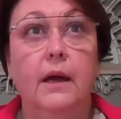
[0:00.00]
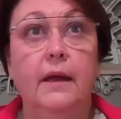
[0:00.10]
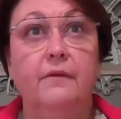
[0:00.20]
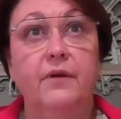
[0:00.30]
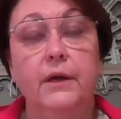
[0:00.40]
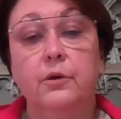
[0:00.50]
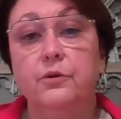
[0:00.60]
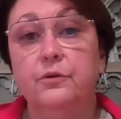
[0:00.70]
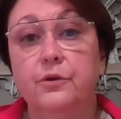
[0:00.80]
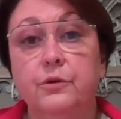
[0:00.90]
If I go
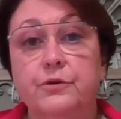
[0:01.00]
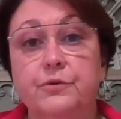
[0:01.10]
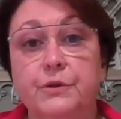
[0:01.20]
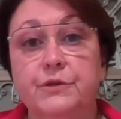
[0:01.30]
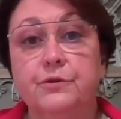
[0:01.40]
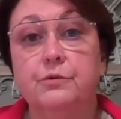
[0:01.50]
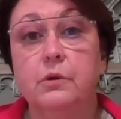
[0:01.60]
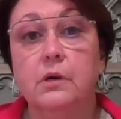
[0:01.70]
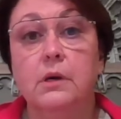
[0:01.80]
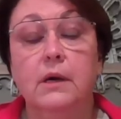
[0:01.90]
to the grocery
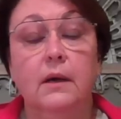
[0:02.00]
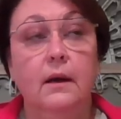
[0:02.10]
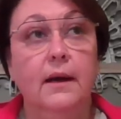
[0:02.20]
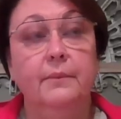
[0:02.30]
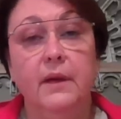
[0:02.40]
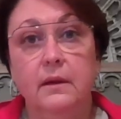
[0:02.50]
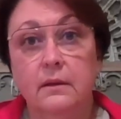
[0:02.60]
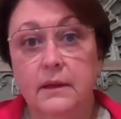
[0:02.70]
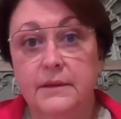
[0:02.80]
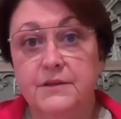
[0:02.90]
store, I make a
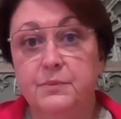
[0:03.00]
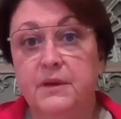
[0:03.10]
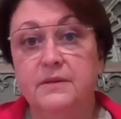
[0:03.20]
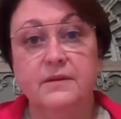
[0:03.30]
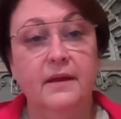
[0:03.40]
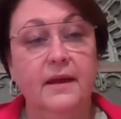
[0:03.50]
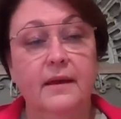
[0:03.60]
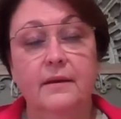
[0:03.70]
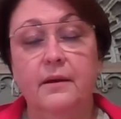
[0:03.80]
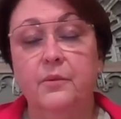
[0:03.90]
list because I
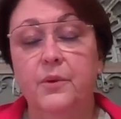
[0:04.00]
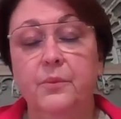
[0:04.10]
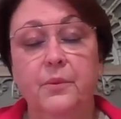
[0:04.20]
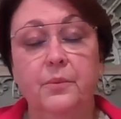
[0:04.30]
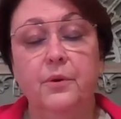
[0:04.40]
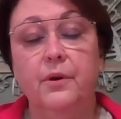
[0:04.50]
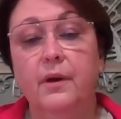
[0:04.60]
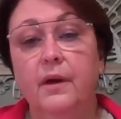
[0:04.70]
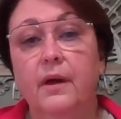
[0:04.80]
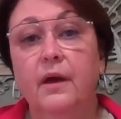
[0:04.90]
cannot remember
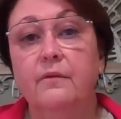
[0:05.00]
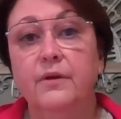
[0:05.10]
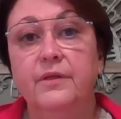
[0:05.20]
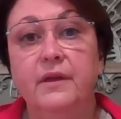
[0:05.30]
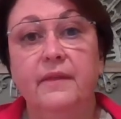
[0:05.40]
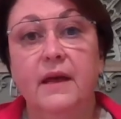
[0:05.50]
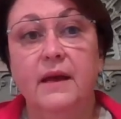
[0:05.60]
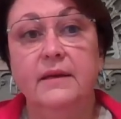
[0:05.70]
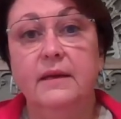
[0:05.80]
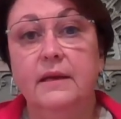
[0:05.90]
everything that
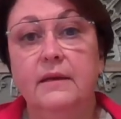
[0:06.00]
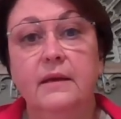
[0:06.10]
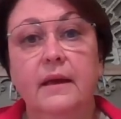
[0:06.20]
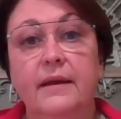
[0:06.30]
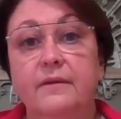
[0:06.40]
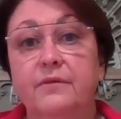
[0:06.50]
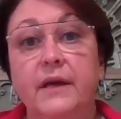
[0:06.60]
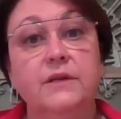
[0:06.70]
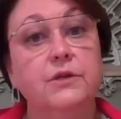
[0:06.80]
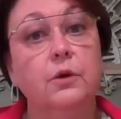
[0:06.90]
I need. And if
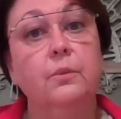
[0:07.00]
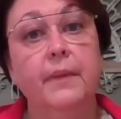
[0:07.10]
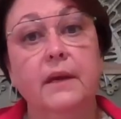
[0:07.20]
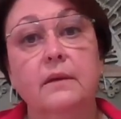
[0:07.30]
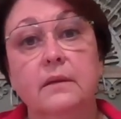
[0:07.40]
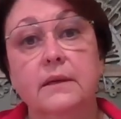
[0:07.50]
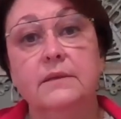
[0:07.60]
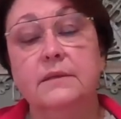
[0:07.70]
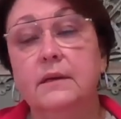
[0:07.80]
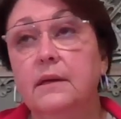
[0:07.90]
I don't make a
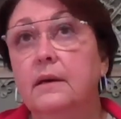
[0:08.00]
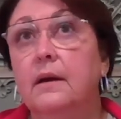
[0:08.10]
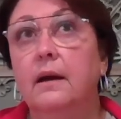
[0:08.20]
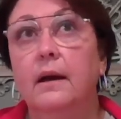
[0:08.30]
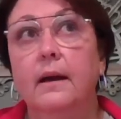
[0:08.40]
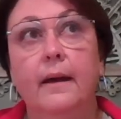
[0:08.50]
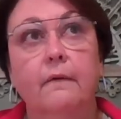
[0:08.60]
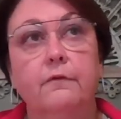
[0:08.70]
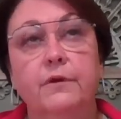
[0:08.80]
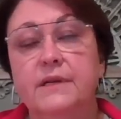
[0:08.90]
list,
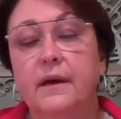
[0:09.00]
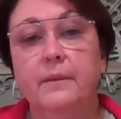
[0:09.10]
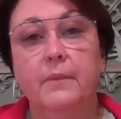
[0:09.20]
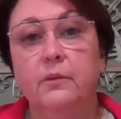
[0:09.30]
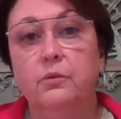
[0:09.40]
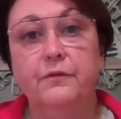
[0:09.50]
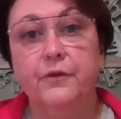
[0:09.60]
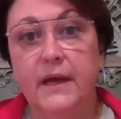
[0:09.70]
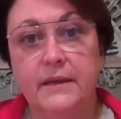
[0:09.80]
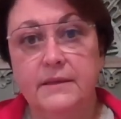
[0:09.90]
every time I will
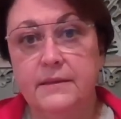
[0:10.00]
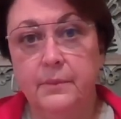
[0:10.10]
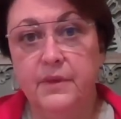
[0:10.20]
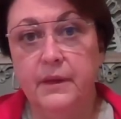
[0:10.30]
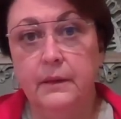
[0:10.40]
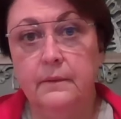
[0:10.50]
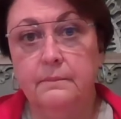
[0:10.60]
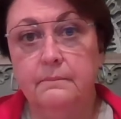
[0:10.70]
forget something.